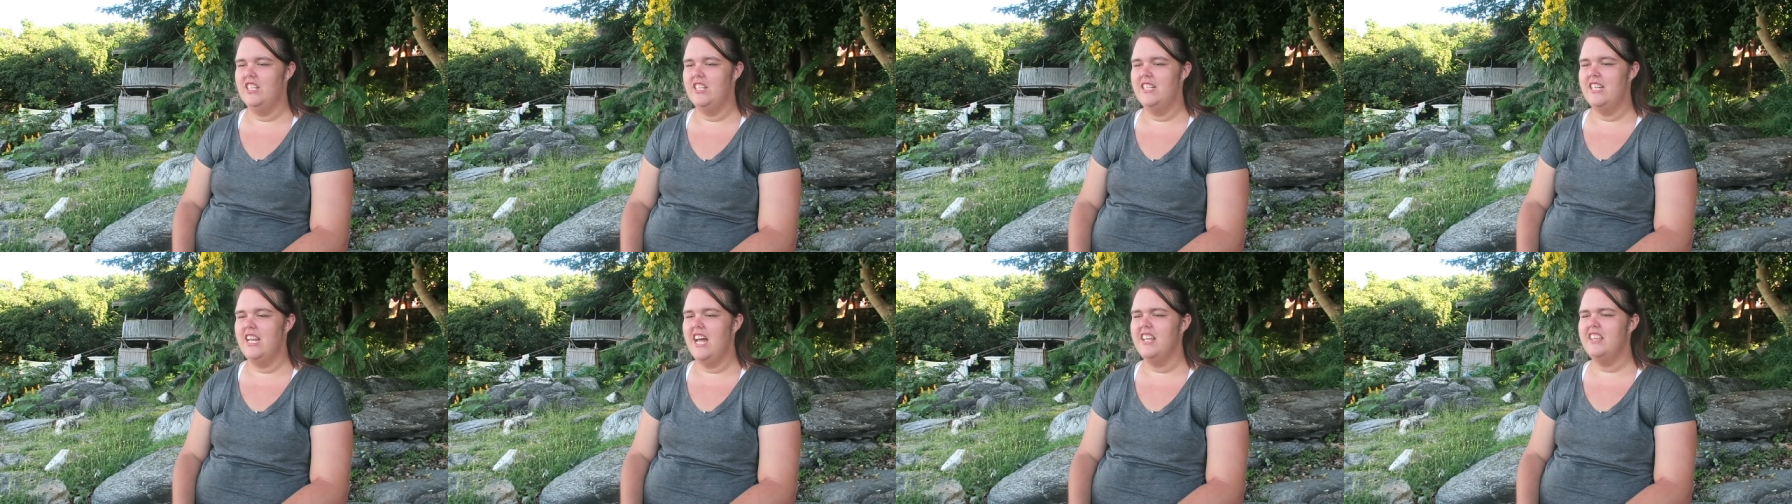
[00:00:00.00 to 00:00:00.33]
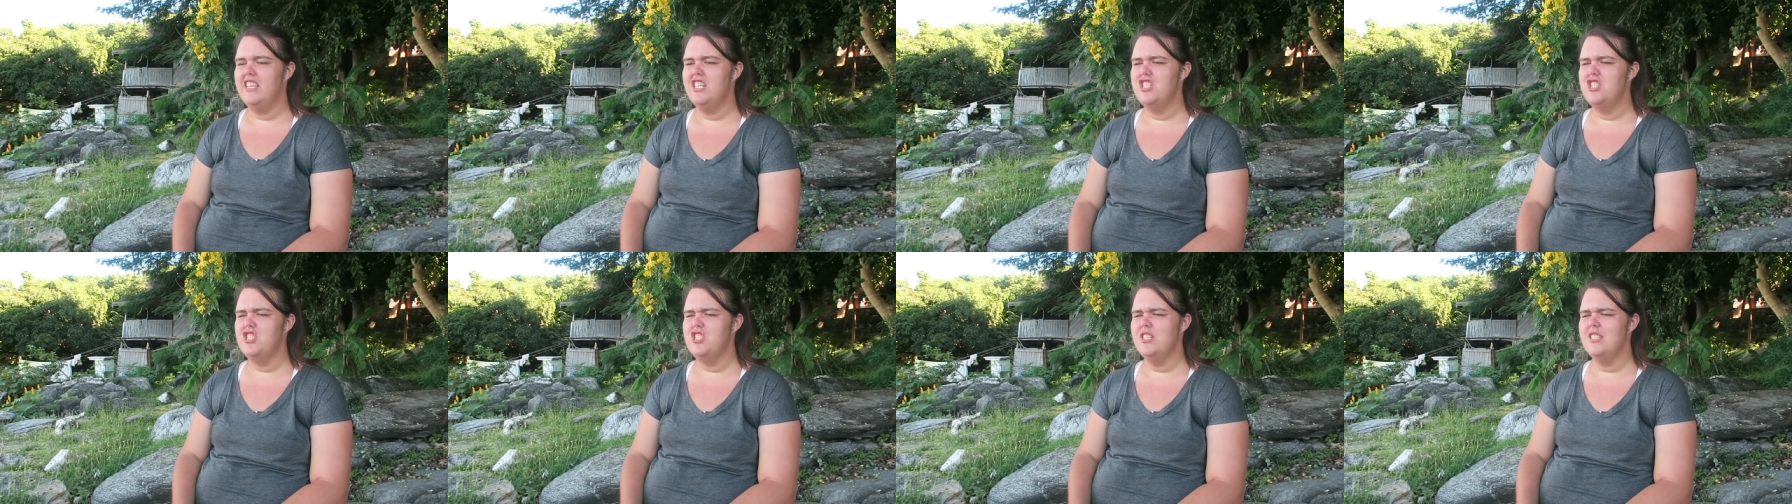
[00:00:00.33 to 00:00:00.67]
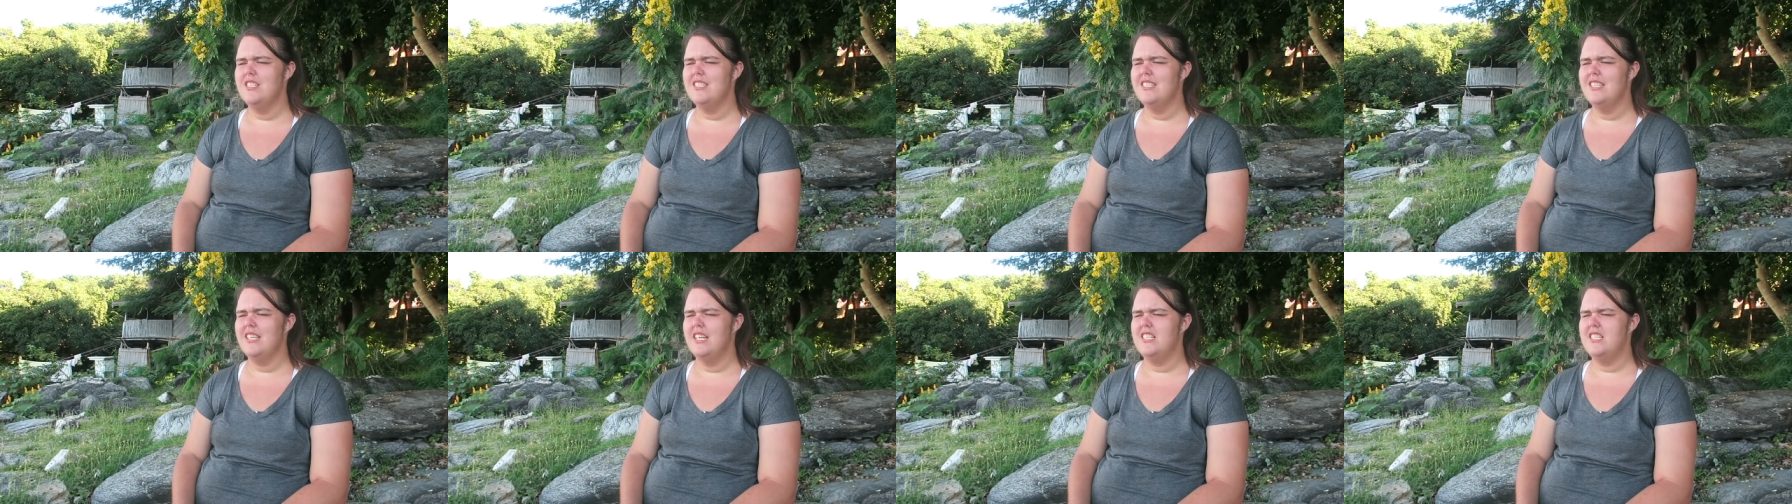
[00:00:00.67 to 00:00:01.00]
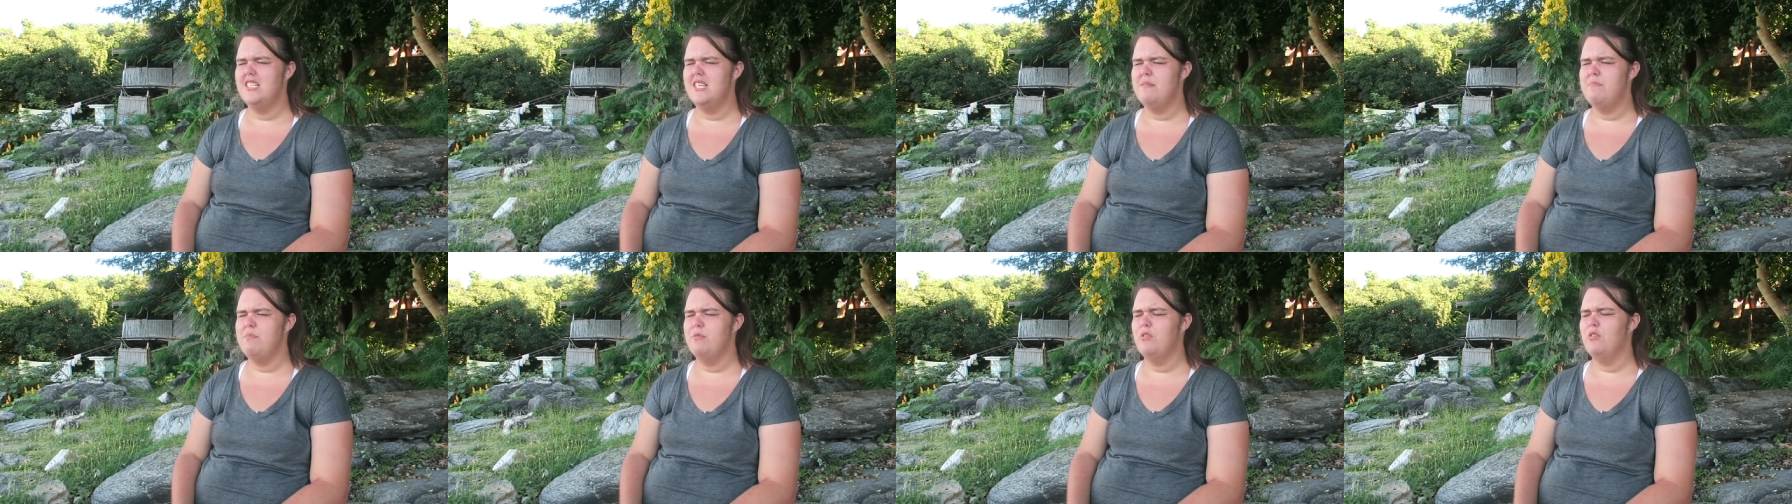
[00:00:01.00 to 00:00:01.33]
not that she's a
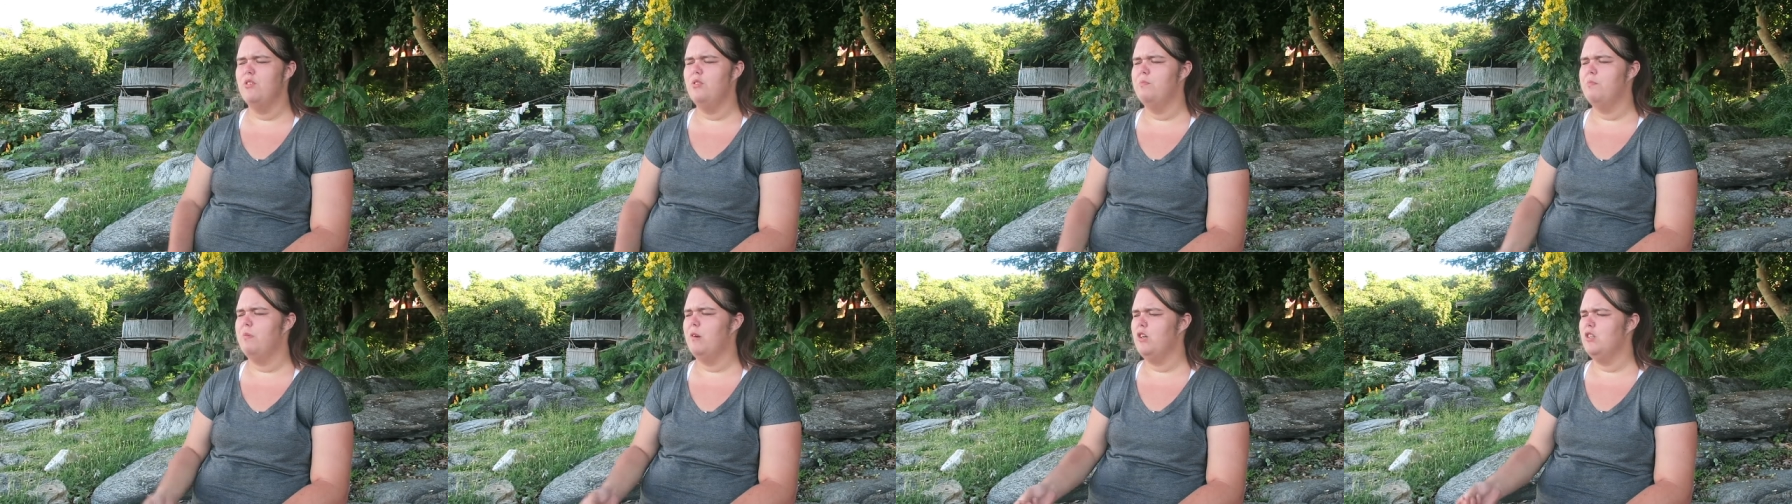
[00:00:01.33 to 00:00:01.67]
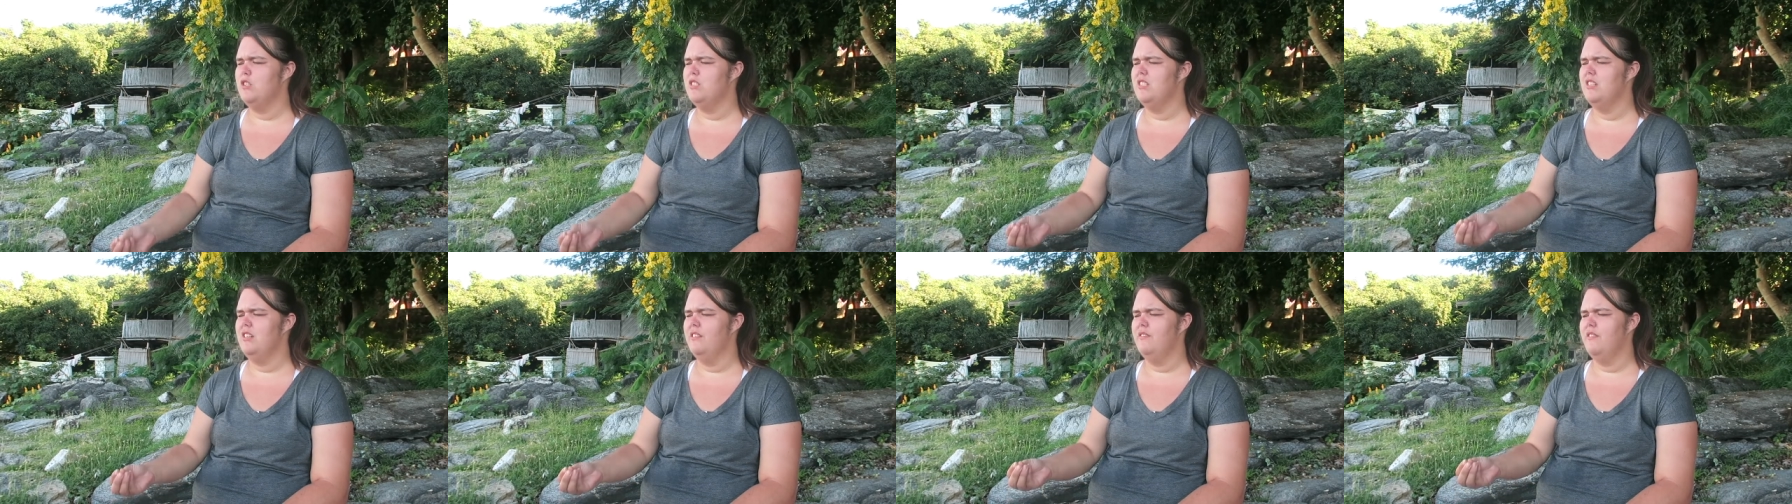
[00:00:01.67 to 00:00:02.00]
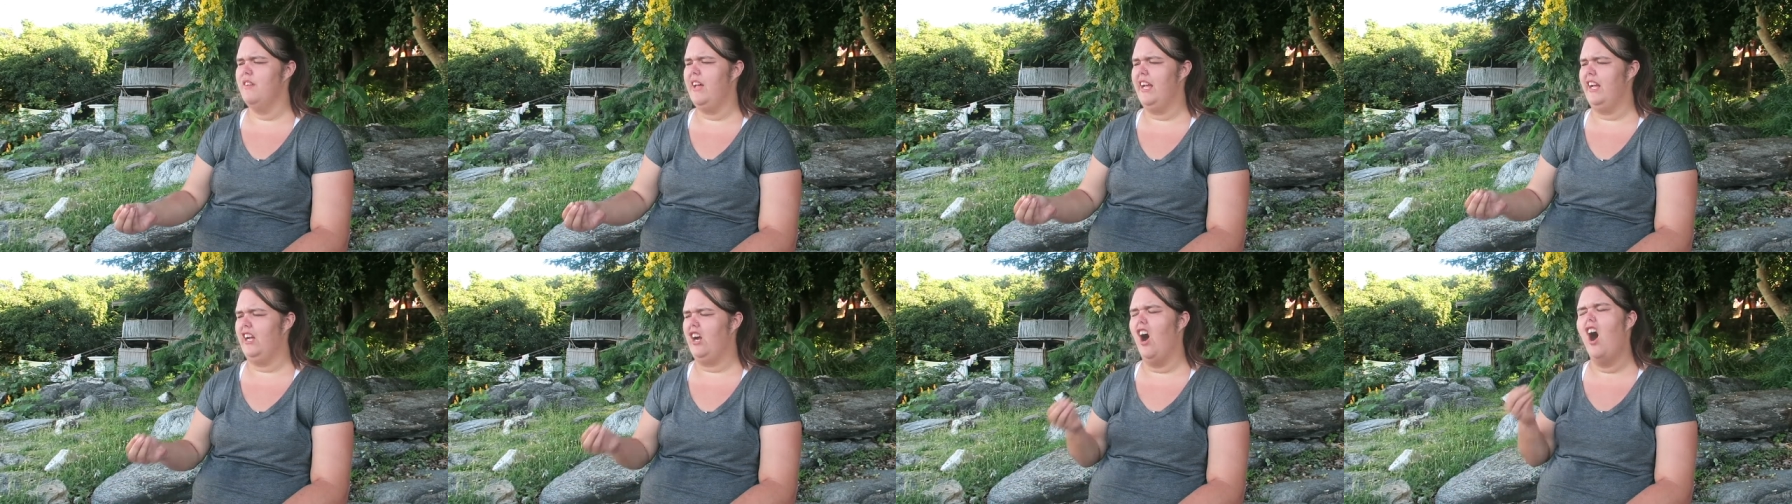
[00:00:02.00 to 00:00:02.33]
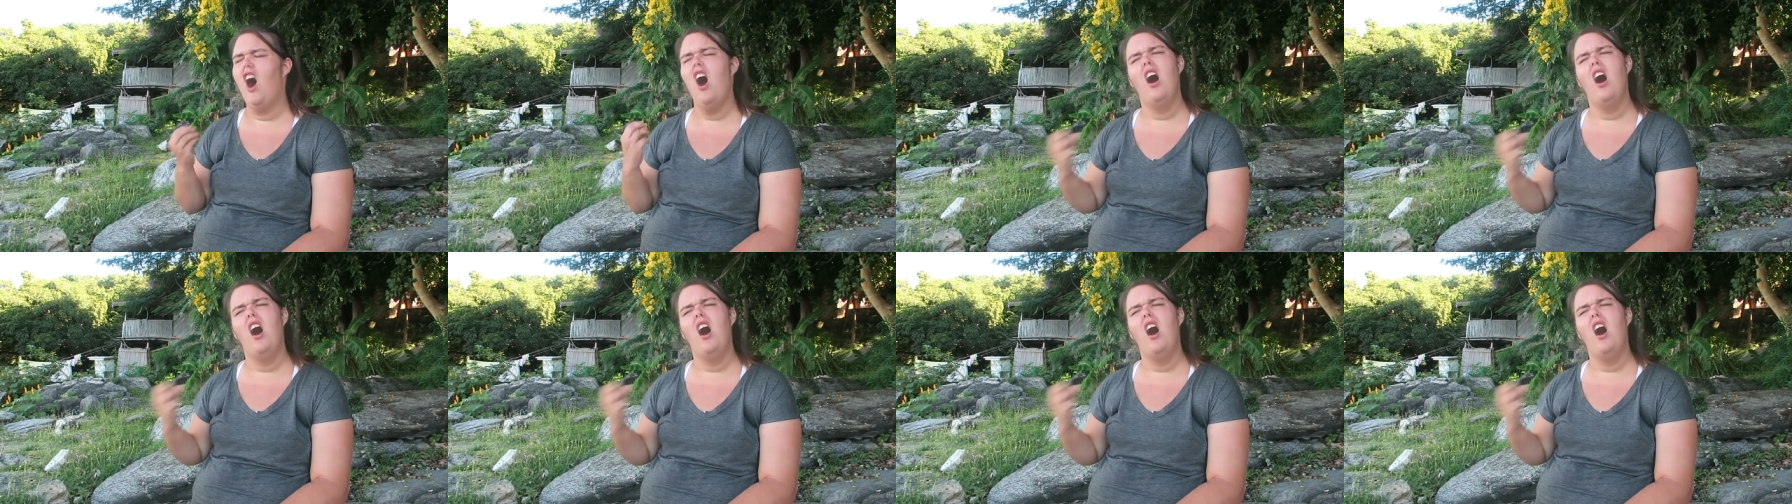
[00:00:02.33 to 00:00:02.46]
typical person of like